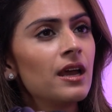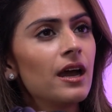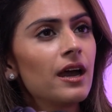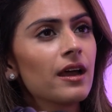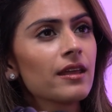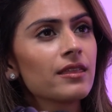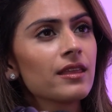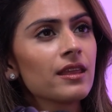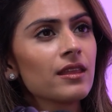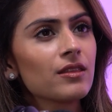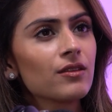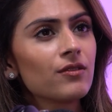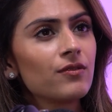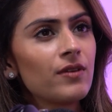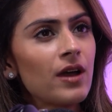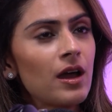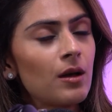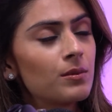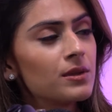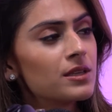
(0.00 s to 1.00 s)
I think the
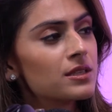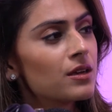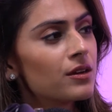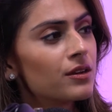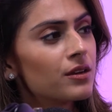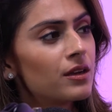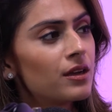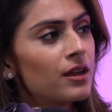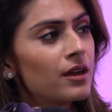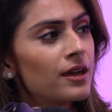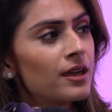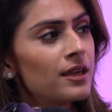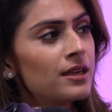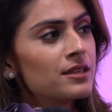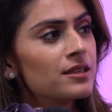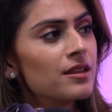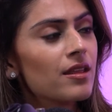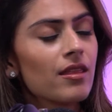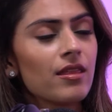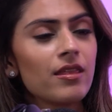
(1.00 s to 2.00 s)
families aren't
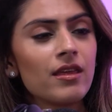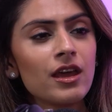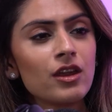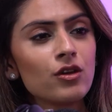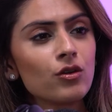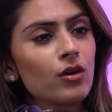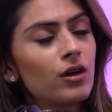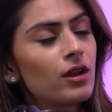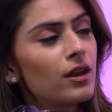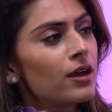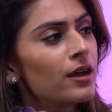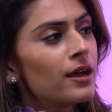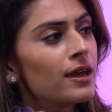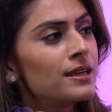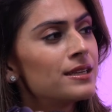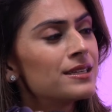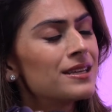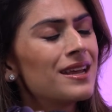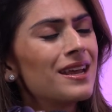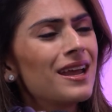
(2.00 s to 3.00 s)
aligned, they're not
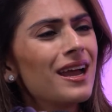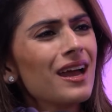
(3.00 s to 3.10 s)
aligned, mm.